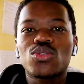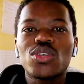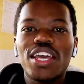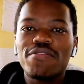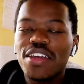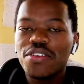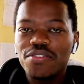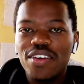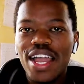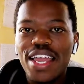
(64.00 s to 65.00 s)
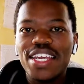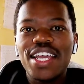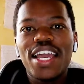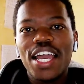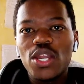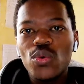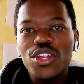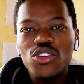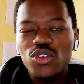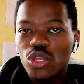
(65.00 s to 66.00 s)
get verified. And
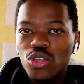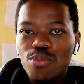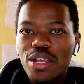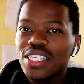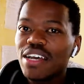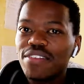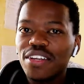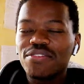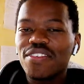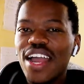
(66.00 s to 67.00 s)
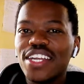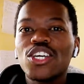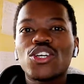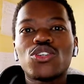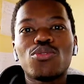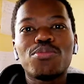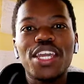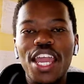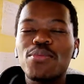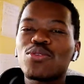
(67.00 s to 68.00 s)
when your documents are verified, you'll be
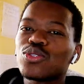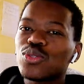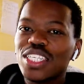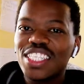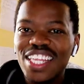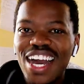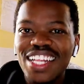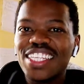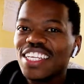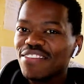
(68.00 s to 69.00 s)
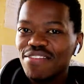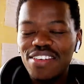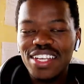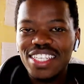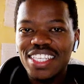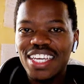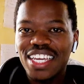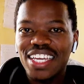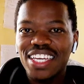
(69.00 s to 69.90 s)
able to start investing.